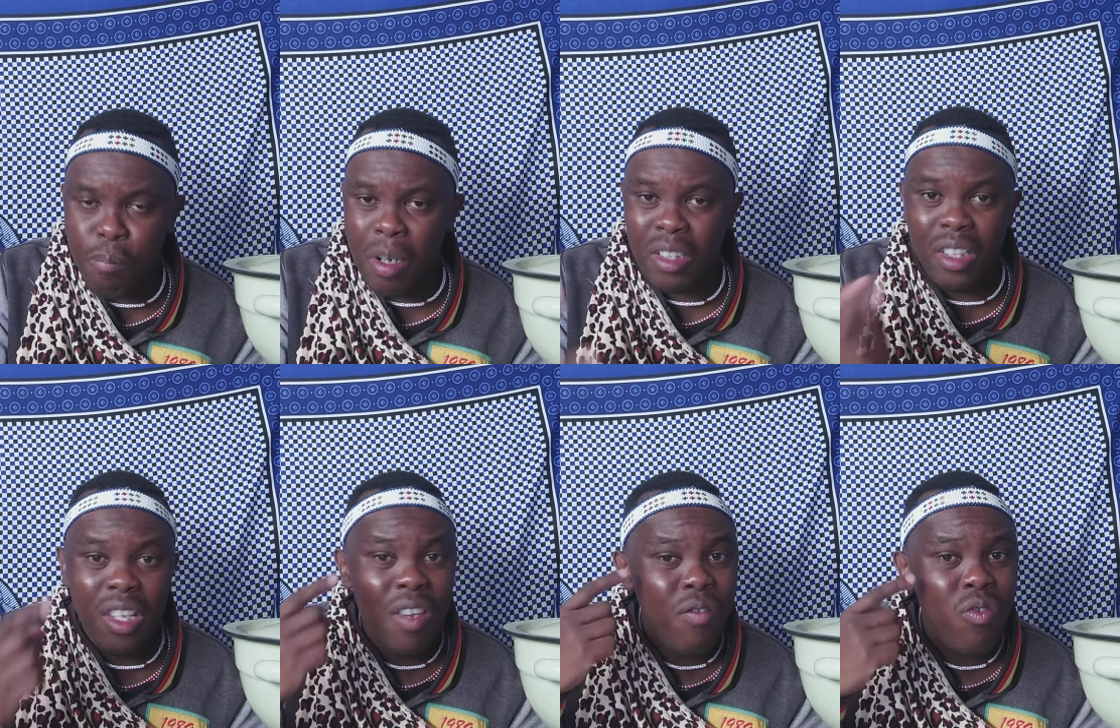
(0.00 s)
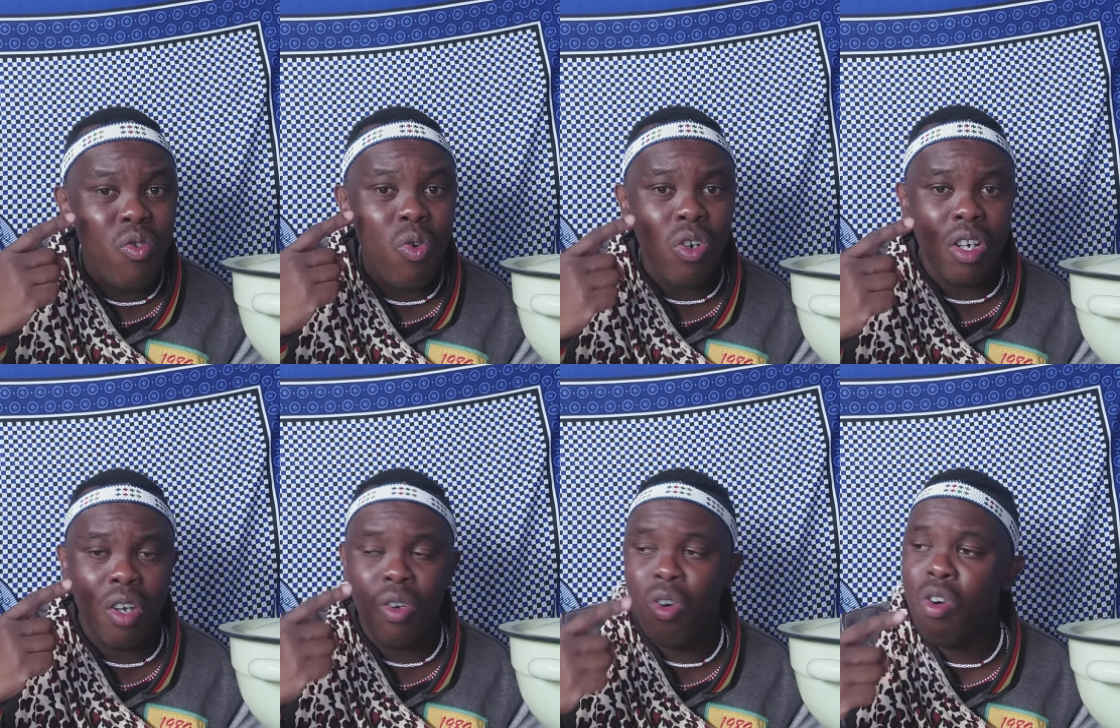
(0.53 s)
But if you
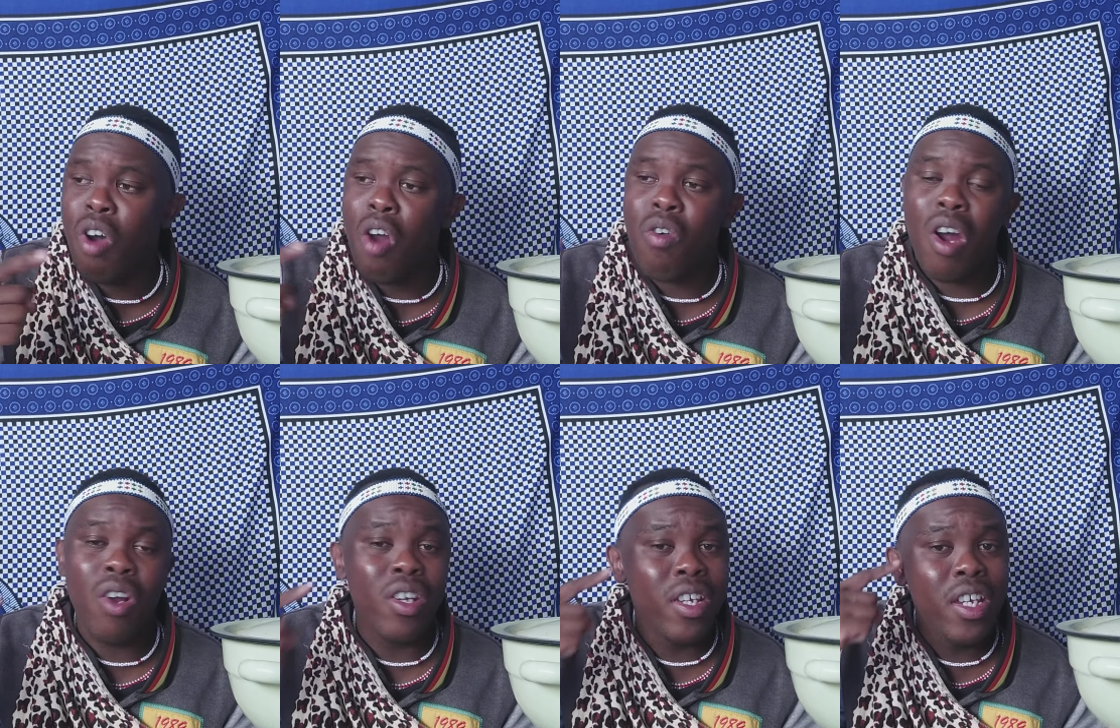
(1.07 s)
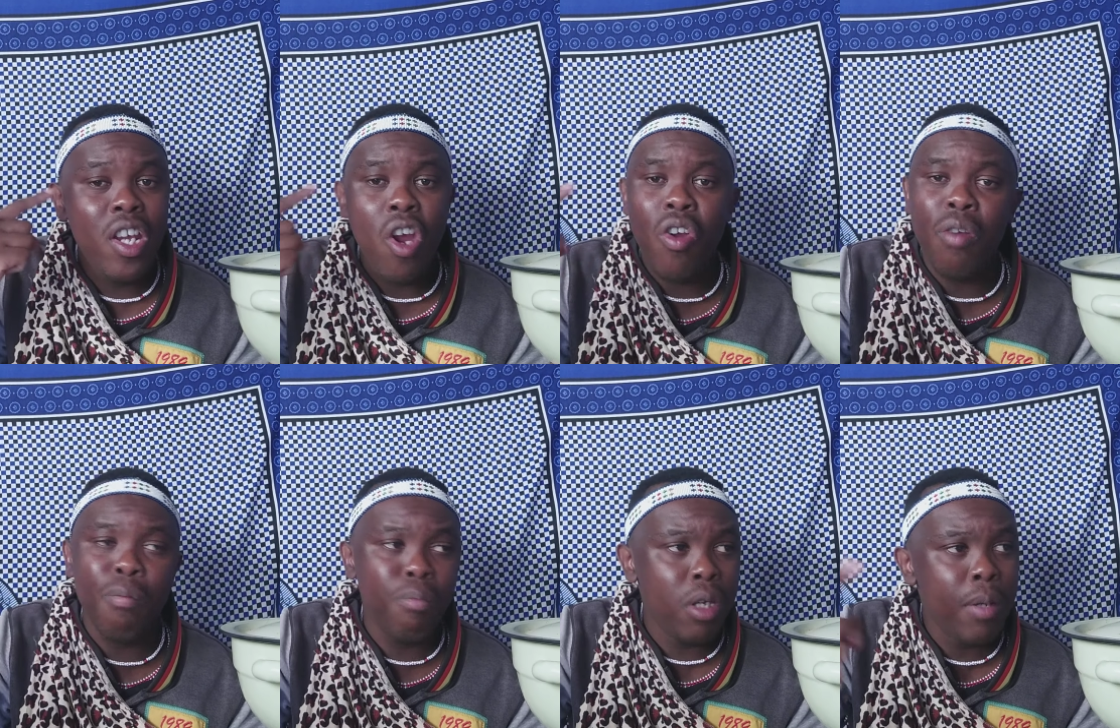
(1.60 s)
wanna go around
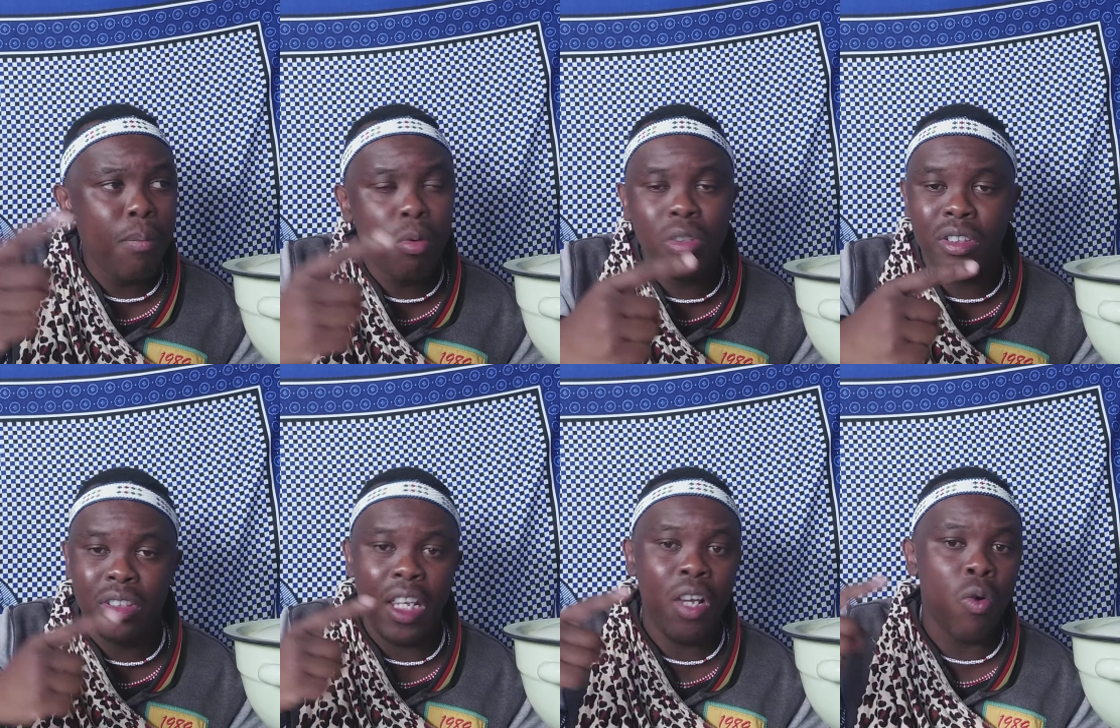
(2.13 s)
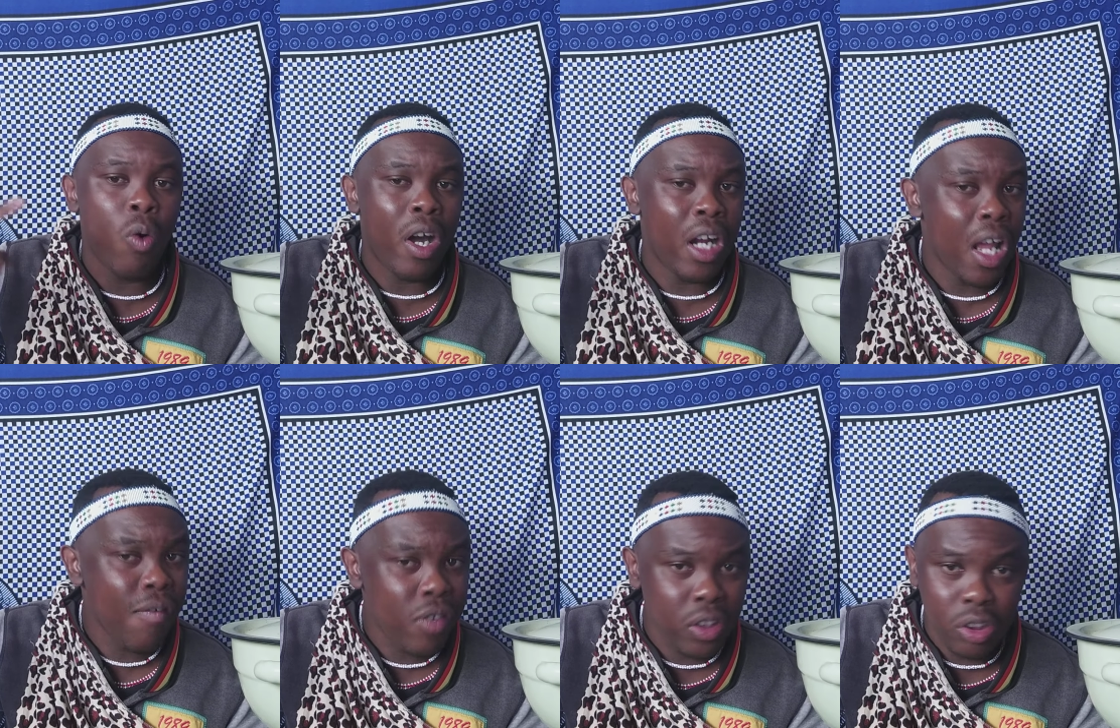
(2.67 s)
hearing people saying
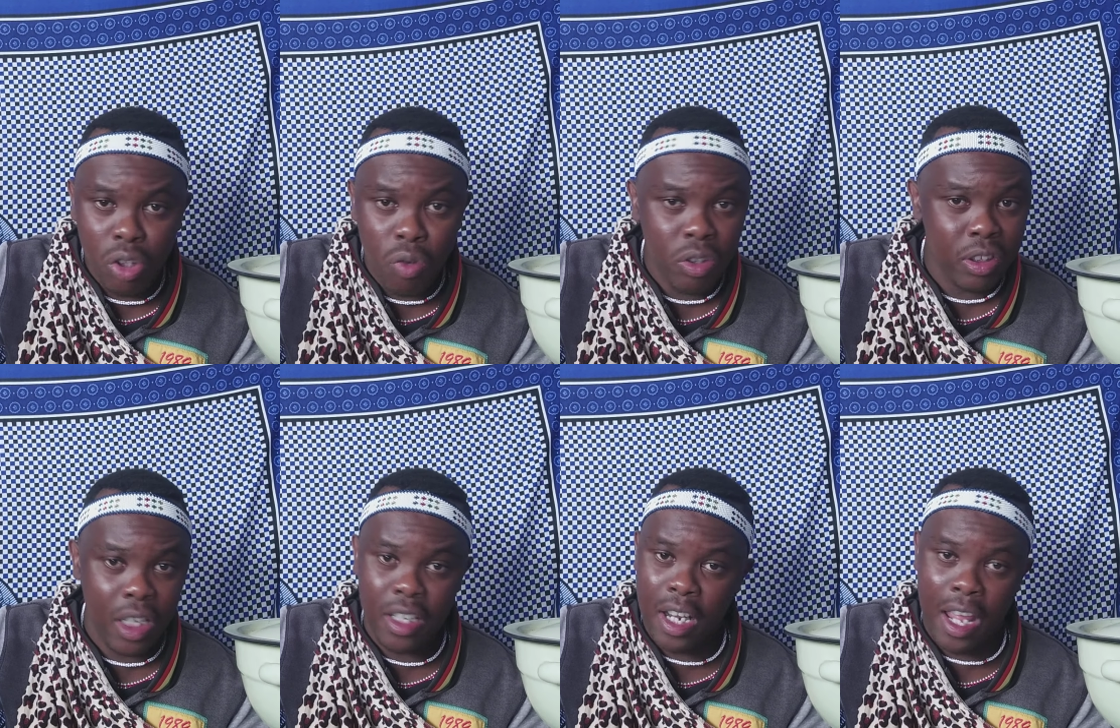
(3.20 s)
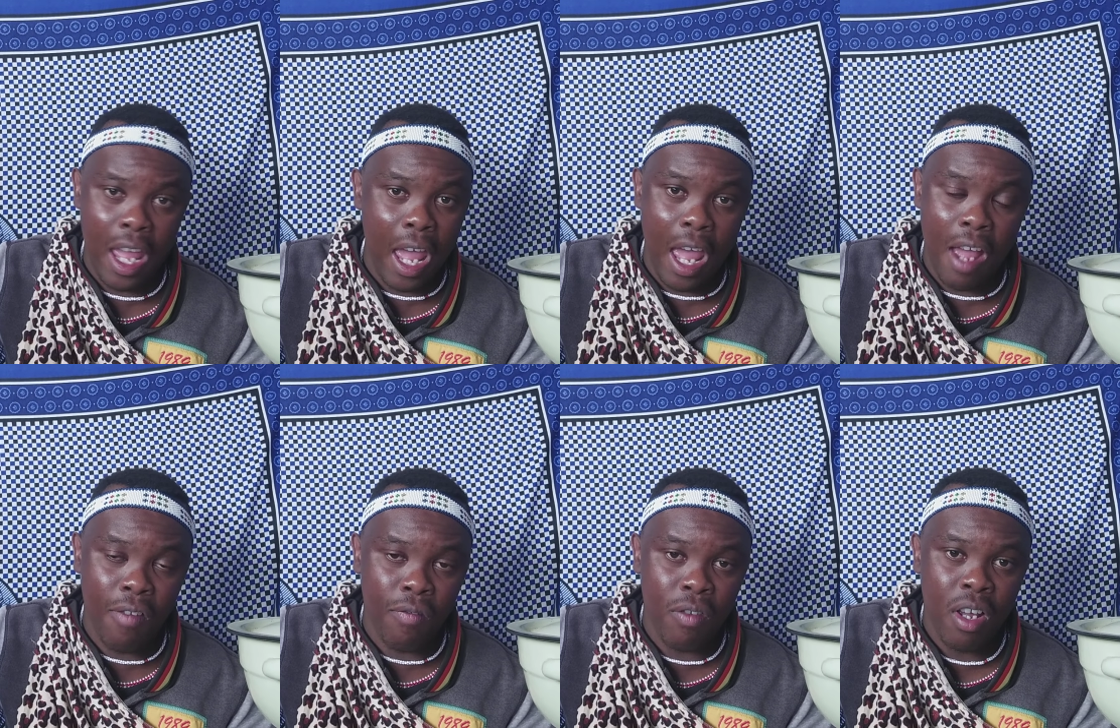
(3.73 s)
whatever spirit that they
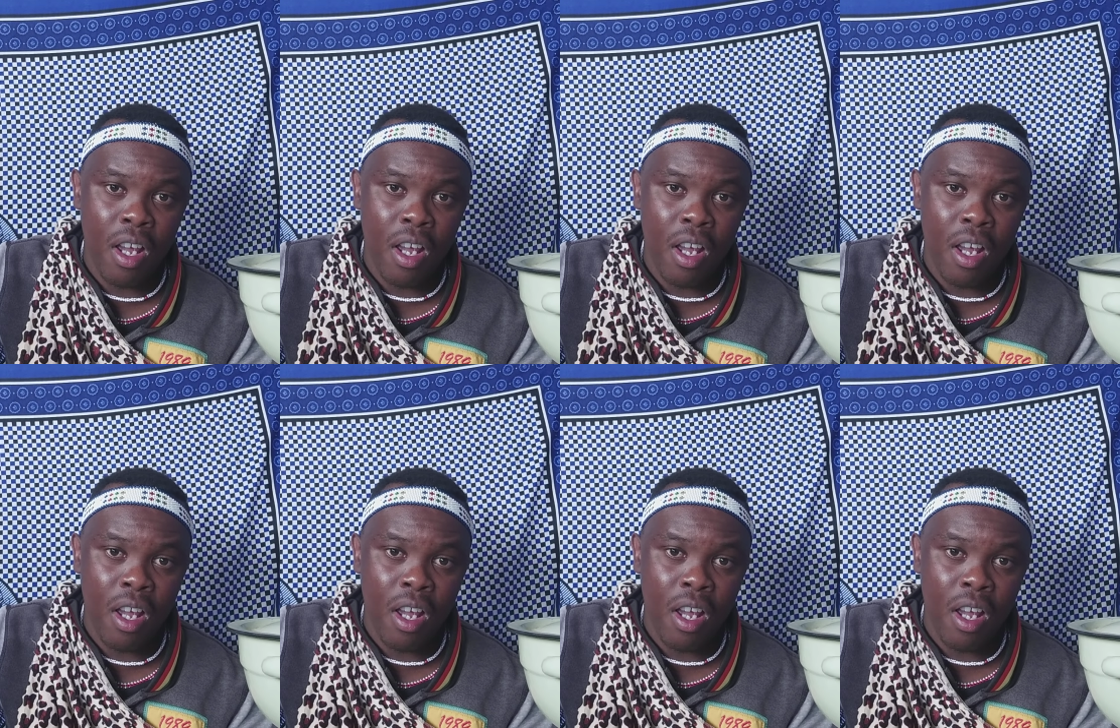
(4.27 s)
have,